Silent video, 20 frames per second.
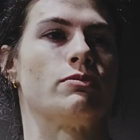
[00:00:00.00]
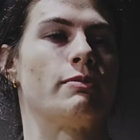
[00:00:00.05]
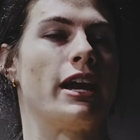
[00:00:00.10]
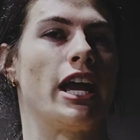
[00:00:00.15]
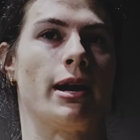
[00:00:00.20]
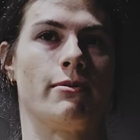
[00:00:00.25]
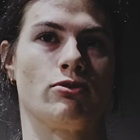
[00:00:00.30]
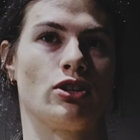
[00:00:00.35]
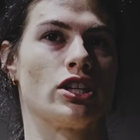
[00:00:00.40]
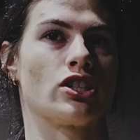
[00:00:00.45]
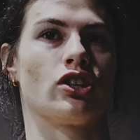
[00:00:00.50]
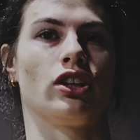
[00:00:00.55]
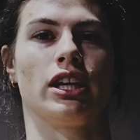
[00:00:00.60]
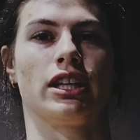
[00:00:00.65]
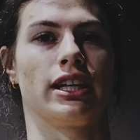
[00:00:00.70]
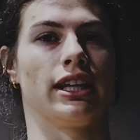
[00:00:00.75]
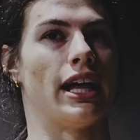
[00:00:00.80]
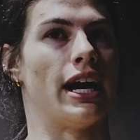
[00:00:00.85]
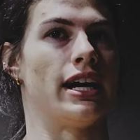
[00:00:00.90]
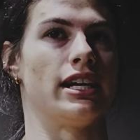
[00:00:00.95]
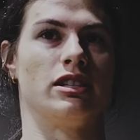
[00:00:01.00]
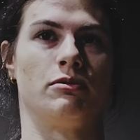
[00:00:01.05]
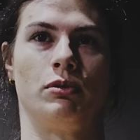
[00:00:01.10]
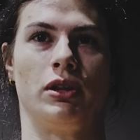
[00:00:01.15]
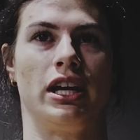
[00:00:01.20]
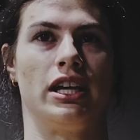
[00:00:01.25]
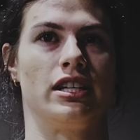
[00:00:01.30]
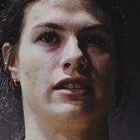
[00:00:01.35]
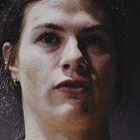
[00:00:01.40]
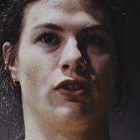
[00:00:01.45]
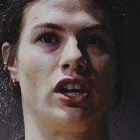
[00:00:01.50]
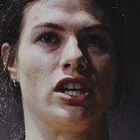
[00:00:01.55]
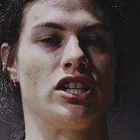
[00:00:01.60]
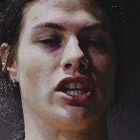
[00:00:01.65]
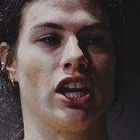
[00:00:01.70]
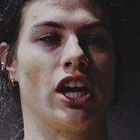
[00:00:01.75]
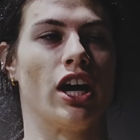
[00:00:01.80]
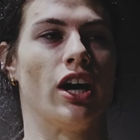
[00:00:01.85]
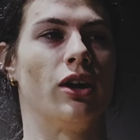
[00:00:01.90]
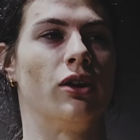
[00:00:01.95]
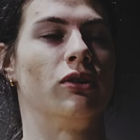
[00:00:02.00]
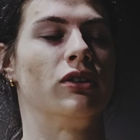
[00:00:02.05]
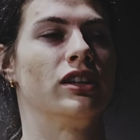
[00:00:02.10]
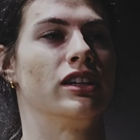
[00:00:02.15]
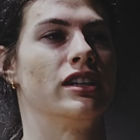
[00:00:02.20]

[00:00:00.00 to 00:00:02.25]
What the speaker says: my hamstrings are like the last place for it to go.